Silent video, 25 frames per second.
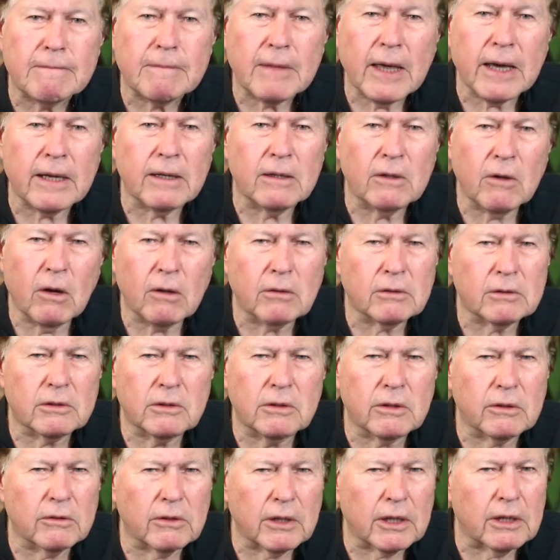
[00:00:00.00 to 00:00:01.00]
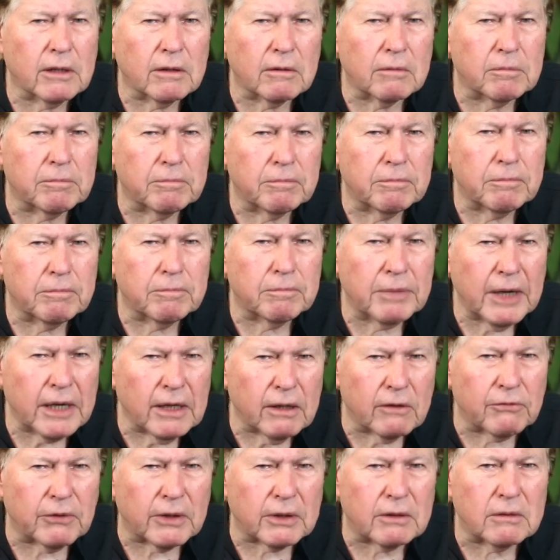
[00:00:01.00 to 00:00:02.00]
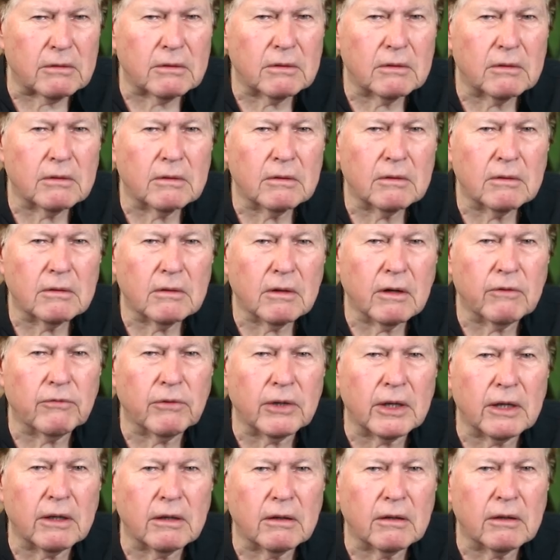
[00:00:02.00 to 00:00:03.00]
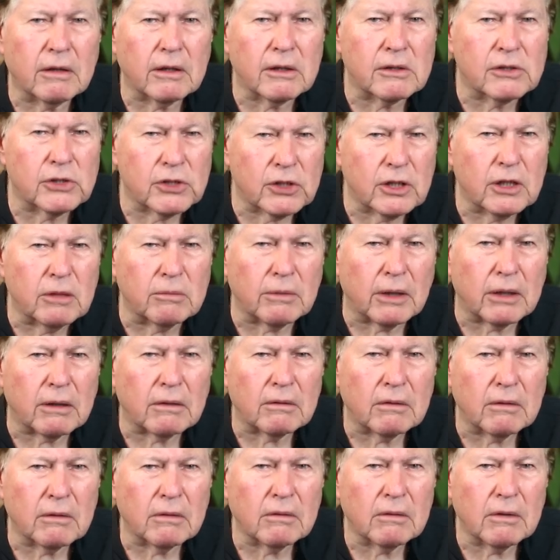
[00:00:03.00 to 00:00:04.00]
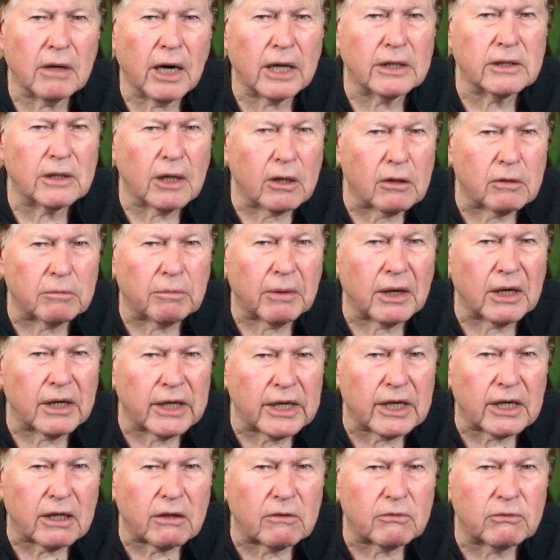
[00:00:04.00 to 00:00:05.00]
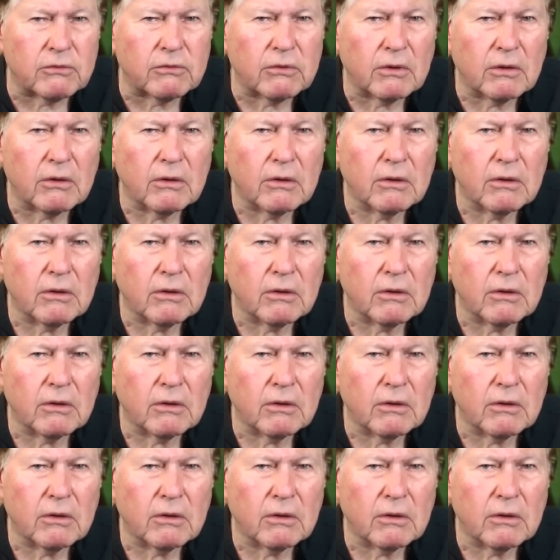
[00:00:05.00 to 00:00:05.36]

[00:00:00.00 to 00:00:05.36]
and not to the benefit of the consumer, I don't believe.